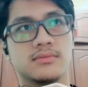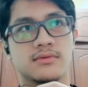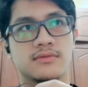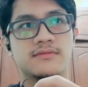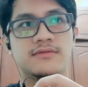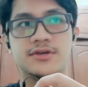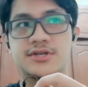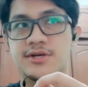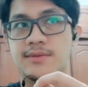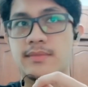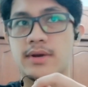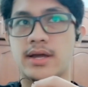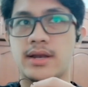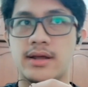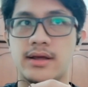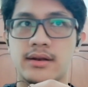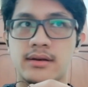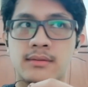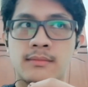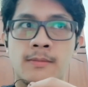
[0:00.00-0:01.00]
fishermen,
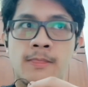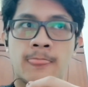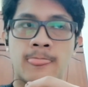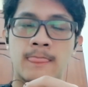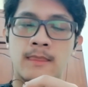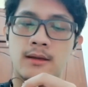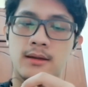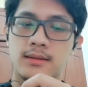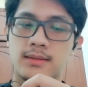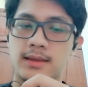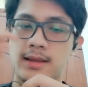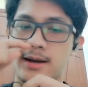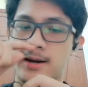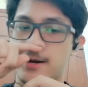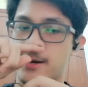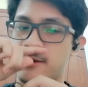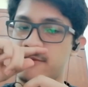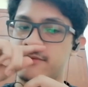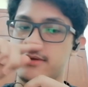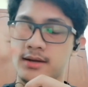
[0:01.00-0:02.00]
and they are
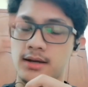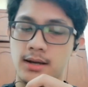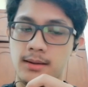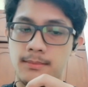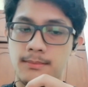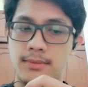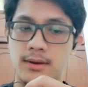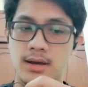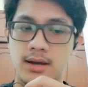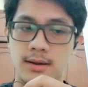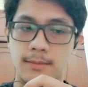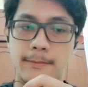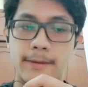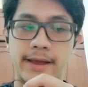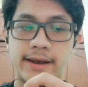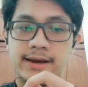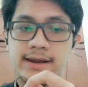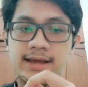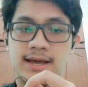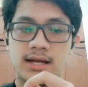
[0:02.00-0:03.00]
having a bad
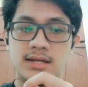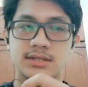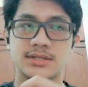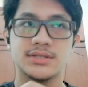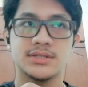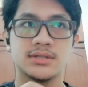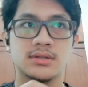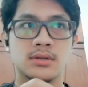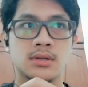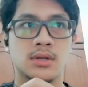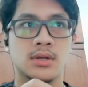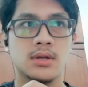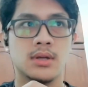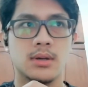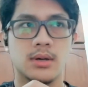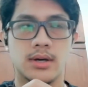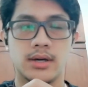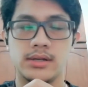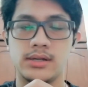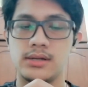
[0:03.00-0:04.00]
catch,
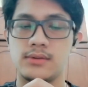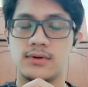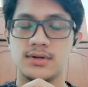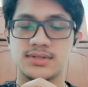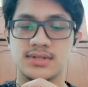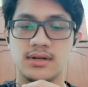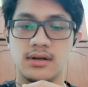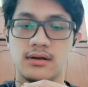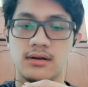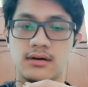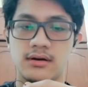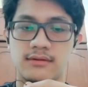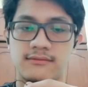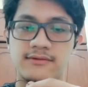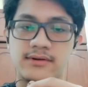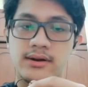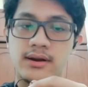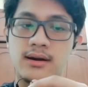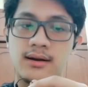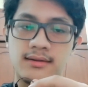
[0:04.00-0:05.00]
and it was
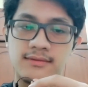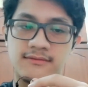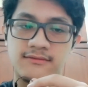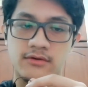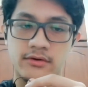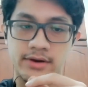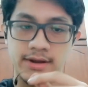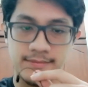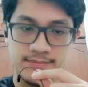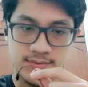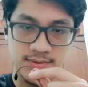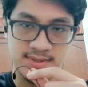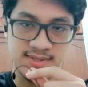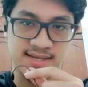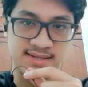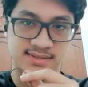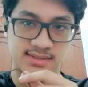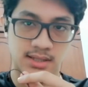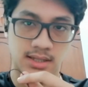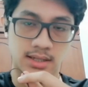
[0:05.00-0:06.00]
very hard for them to
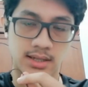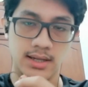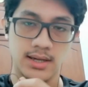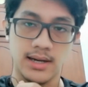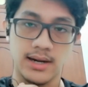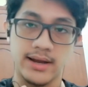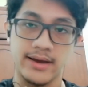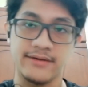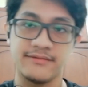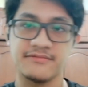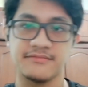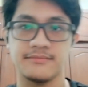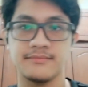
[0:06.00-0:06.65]
sustain their life.